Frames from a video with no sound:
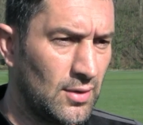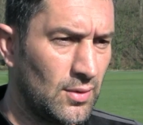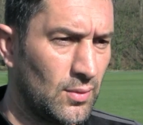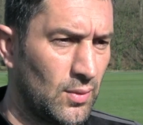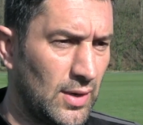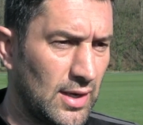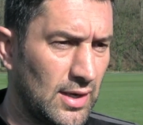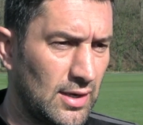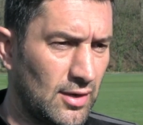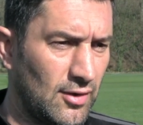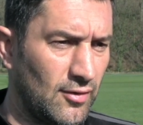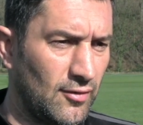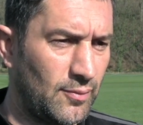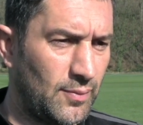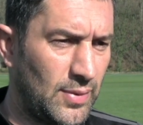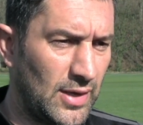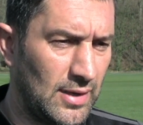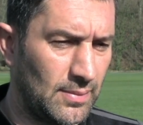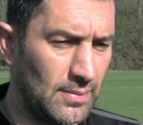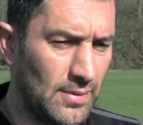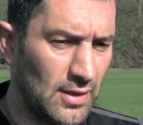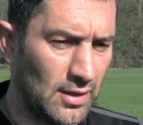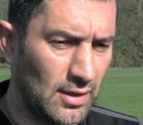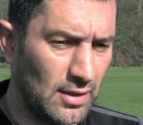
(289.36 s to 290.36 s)
we had enough
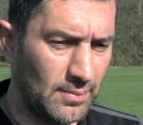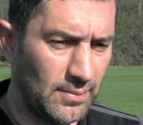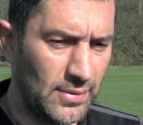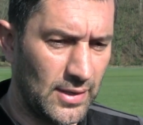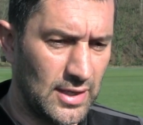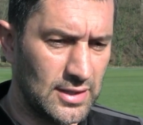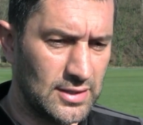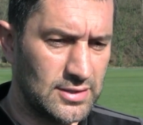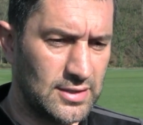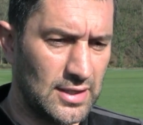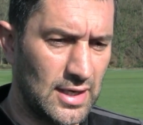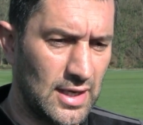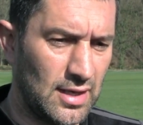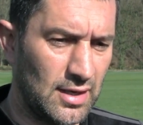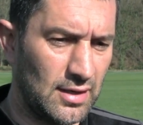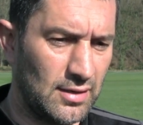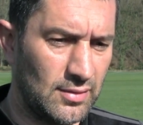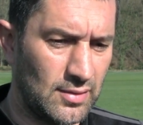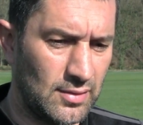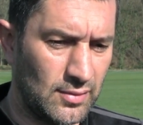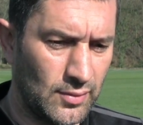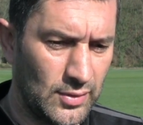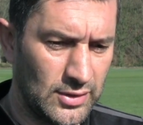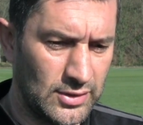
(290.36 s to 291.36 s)
people and personnel,
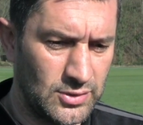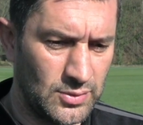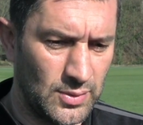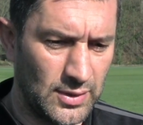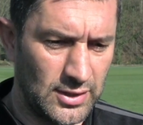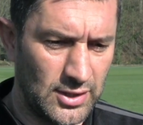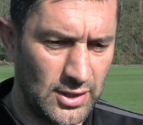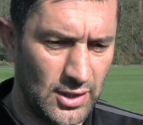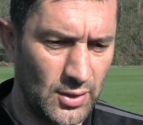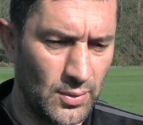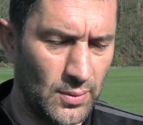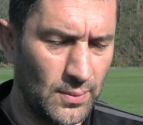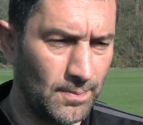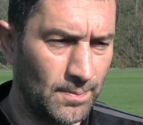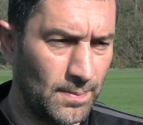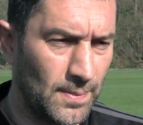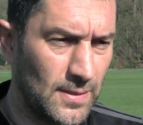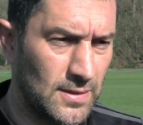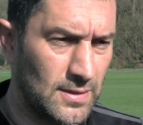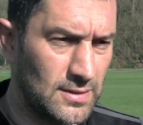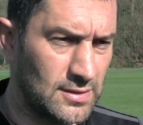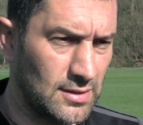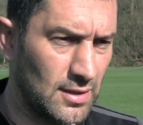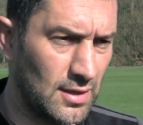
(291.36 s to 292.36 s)
which we do,
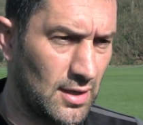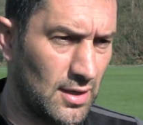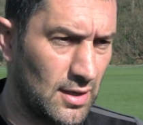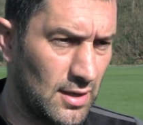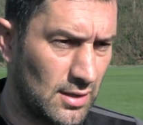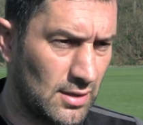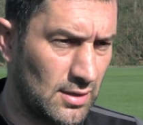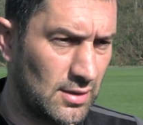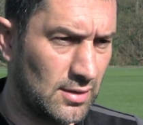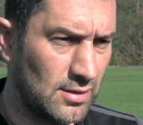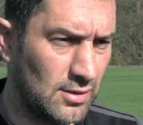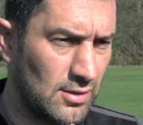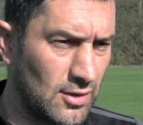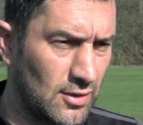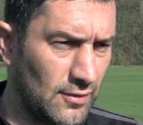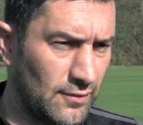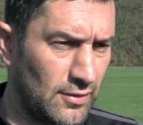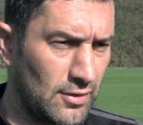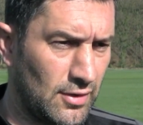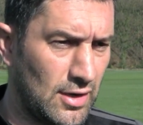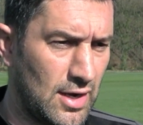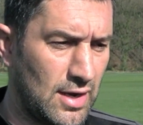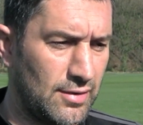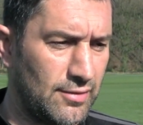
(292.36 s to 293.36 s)
to
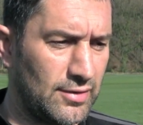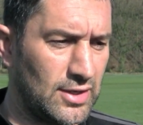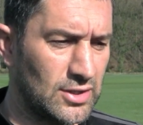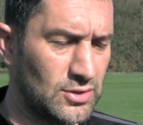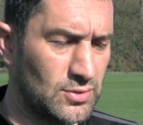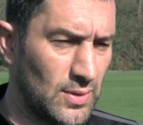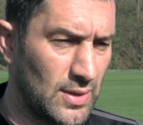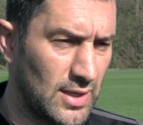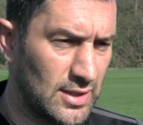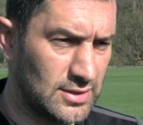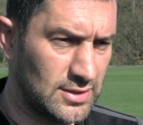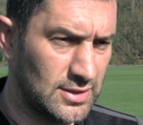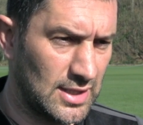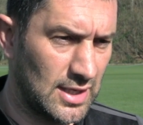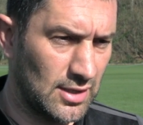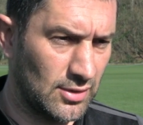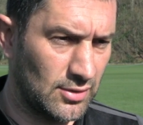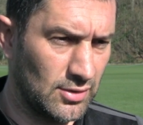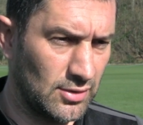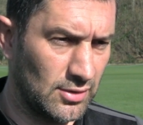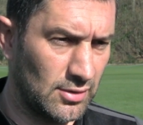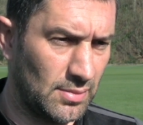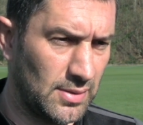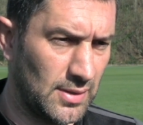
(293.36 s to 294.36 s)
cover areas where Zane
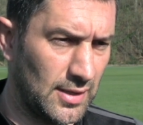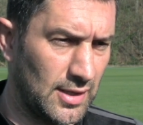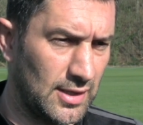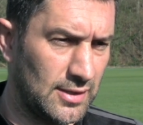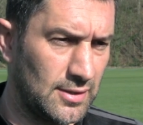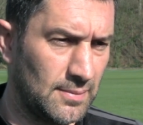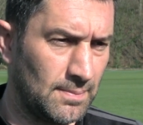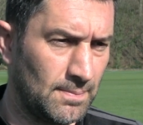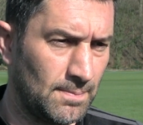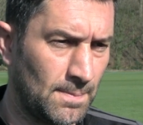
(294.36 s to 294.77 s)
could have played.